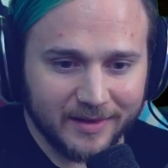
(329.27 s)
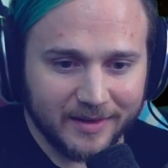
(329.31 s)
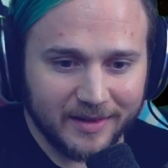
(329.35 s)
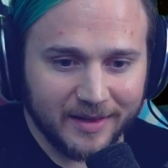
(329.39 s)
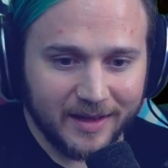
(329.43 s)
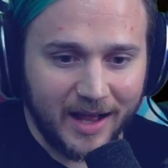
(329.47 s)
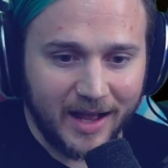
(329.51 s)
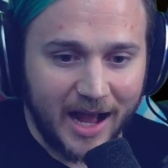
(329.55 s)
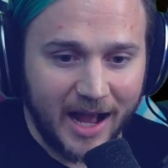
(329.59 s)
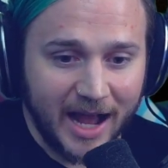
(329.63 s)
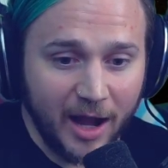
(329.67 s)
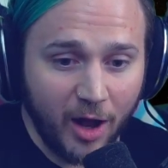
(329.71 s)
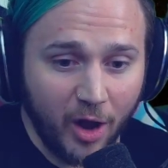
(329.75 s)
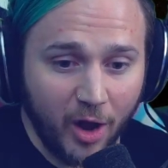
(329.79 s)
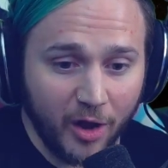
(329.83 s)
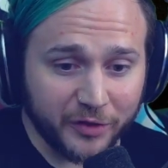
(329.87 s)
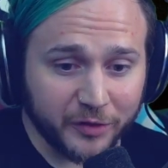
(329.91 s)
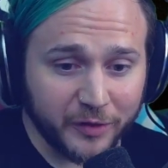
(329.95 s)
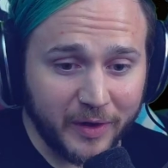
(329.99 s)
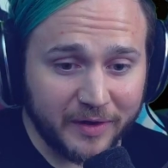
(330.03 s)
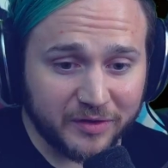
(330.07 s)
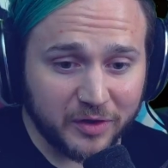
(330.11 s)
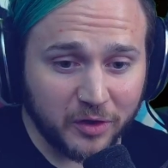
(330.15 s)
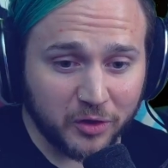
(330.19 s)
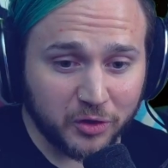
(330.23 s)
I also
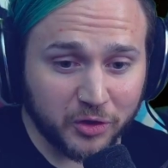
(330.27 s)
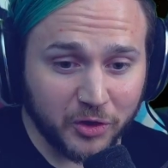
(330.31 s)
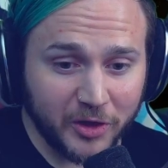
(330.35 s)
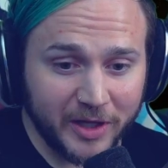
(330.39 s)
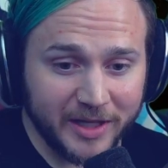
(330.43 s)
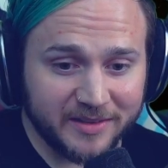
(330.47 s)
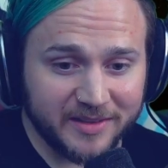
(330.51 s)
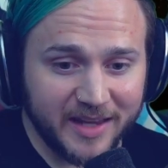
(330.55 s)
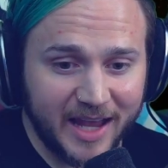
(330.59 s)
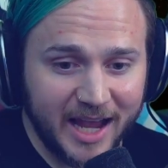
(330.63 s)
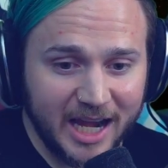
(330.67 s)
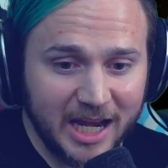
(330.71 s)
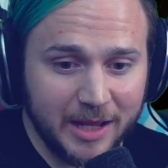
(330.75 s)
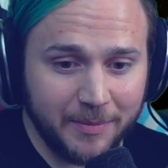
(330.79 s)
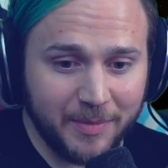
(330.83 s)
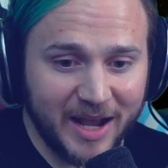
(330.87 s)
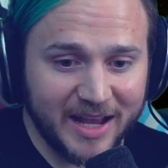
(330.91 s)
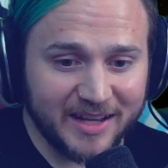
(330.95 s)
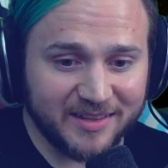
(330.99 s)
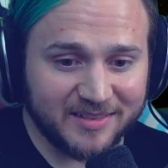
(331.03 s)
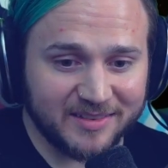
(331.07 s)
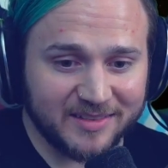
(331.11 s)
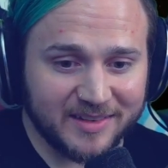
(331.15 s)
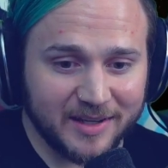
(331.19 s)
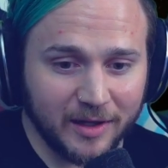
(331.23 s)
have social anxiety, but I
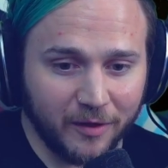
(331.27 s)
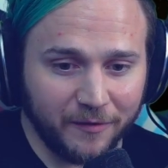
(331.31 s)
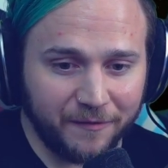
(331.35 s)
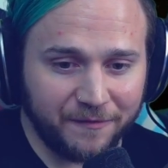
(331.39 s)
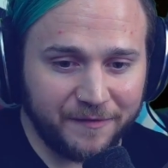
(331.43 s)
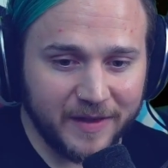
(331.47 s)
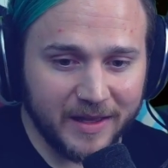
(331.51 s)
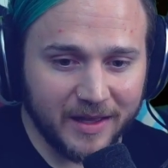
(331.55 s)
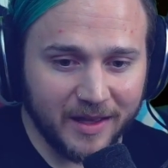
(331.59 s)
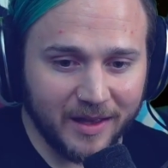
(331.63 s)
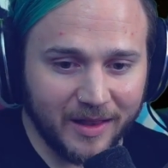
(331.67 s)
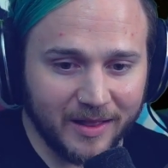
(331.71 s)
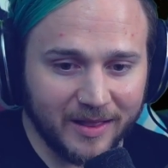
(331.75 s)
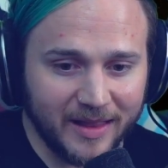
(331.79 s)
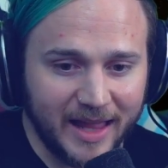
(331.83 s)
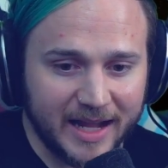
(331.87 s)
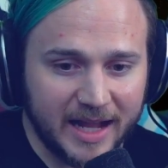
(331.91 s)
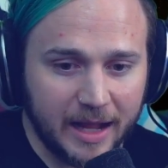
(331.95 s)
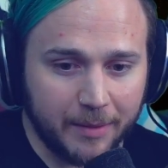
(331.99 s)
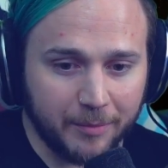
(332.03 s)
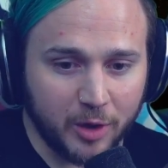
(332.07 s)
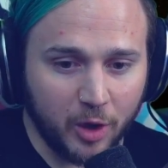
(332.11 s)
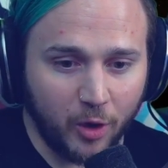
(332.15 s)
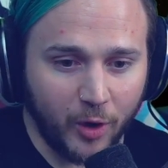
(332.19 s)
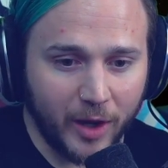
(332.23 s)
still feel like
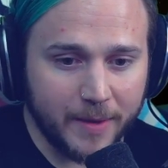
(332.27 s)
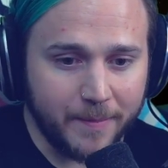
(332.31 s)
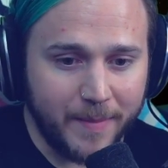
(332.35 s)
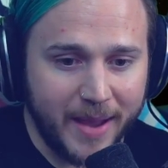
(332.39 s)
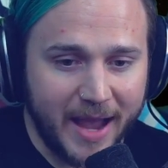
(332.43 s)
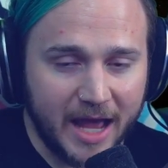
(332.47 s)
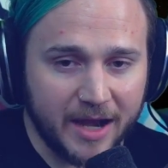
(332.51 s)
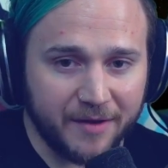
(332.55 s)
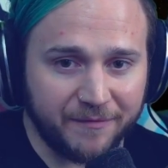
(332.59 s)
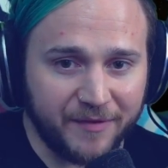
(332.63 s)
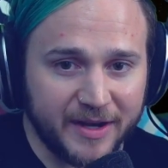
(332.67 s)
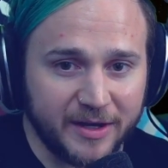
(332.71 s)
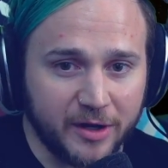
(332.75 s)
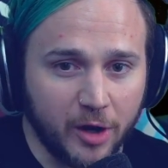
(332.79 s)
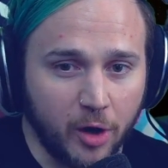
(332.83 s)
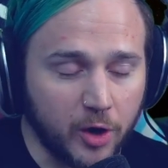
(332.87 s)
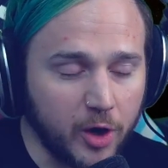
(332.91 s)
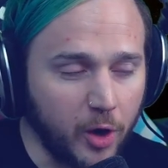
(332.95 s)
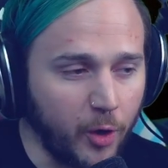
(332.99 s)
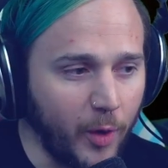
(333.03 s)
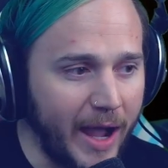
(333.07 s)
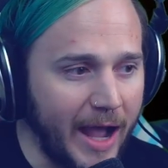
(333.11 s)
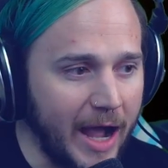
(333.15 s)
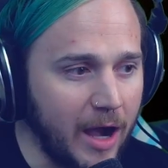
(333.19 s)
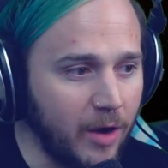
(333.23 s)
I'm going mad if I don't
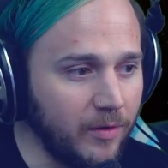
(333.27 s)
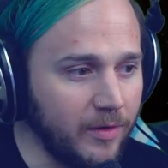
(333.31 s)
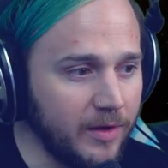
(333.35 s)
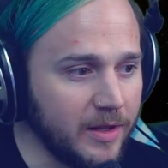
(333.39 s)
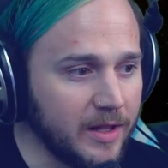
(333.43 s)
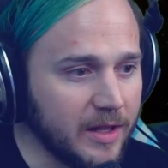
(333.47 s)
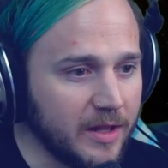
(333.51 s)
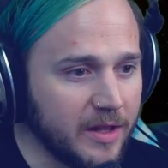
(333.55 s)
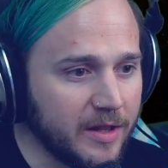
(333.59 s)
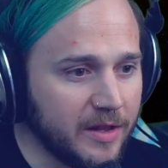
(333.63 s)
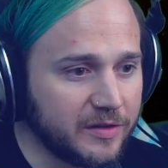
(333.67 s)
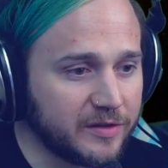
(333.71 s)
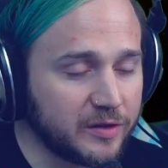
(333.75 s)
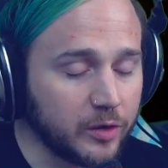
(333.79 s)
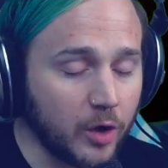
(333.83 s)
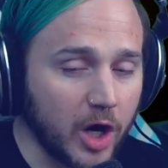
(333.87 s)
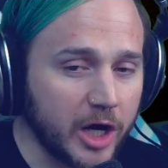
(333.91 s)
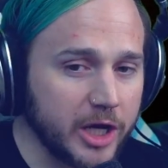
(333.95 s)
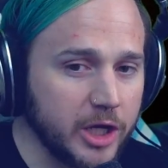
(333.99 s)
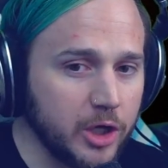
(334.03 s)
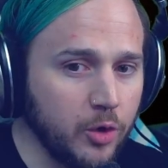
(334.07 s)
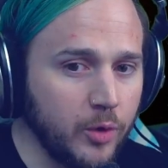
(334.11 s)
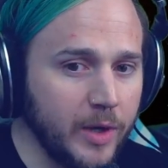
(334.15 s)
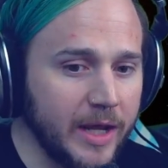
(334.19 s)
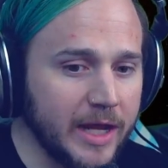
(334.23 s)
go out. So are
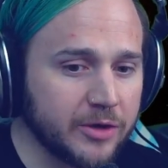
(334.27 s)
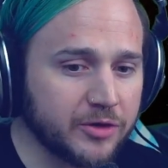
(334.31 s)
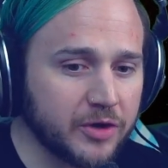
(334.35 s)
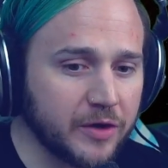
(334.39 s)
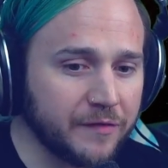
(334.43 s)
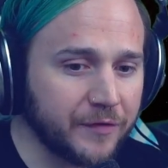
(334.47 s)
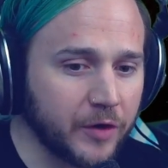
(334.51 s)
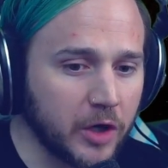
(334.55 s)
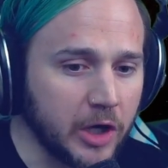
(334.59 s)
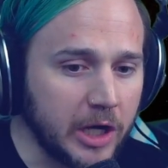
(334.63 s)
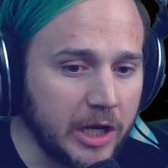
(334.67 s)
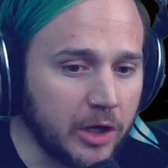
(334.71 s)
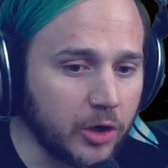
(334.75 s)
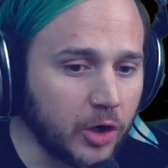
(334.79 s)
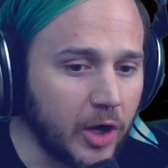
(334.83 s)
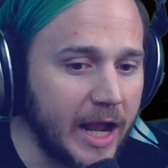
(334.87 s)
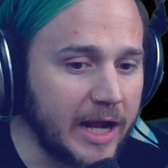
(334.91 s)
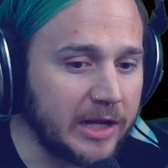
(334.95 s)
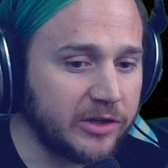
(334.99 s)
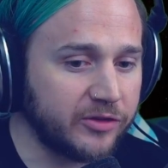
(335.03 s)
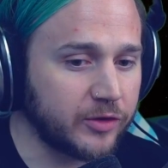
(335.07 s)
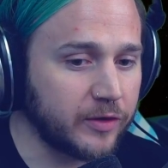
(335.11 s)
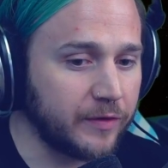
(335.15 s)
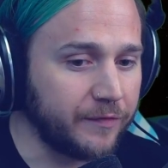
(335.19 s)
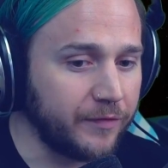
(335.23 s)
you introverted or
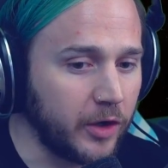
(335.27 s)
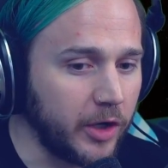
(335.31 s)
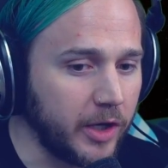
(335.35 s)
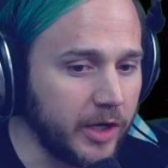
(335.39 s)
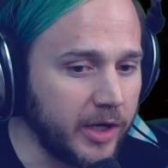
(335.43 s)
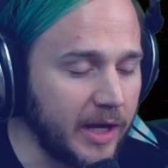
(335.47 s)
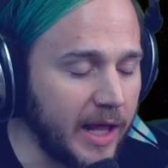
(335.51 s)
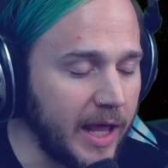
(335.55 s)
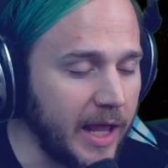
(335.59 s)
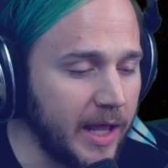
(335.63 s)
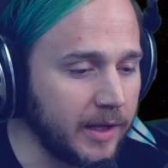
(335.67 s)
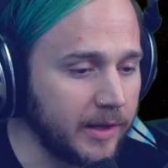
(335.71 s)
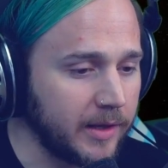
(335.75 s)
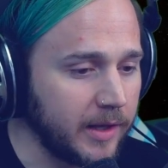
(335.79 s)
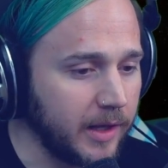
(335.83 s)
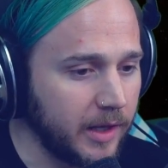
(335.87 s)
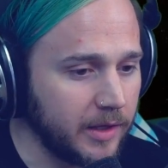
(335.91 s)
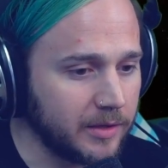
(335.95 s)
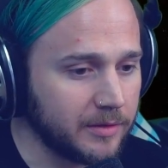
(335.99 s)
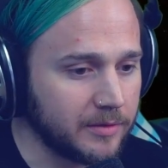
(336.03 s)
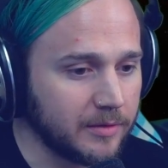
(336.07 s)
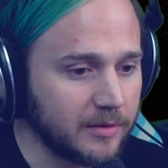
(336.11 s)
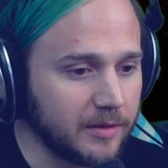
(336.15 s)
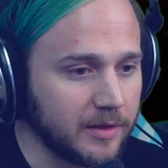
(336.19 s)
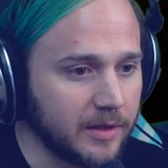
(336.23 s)
extroverted, Aang Kid?